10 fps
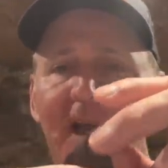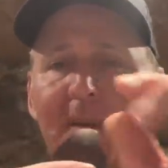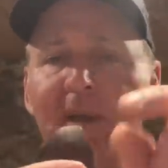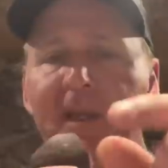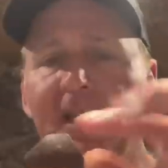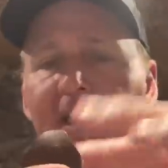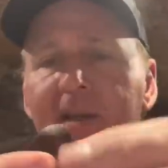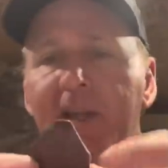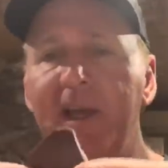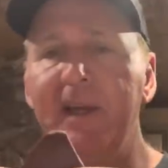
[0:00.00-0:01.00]
I may
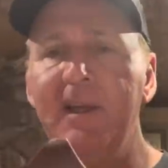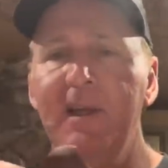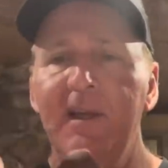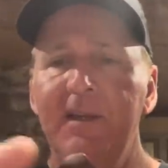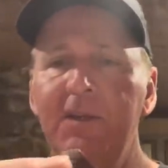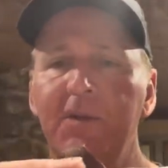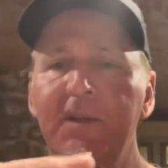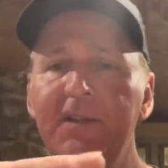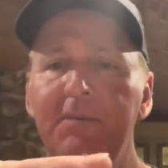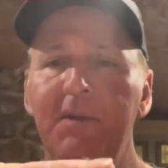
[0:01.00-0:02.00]
cut like, you know,
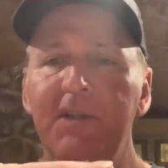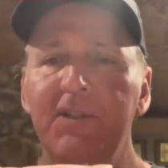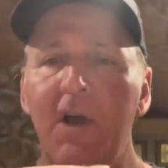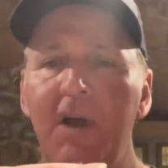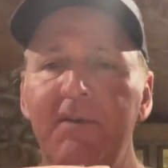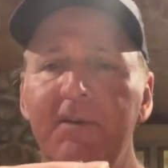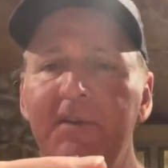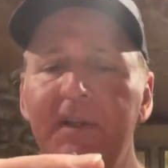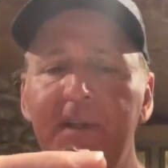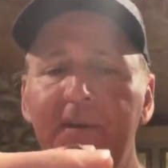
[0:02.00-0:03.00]
this much off of
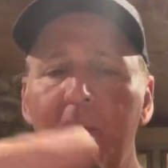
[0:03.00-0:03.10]
it if I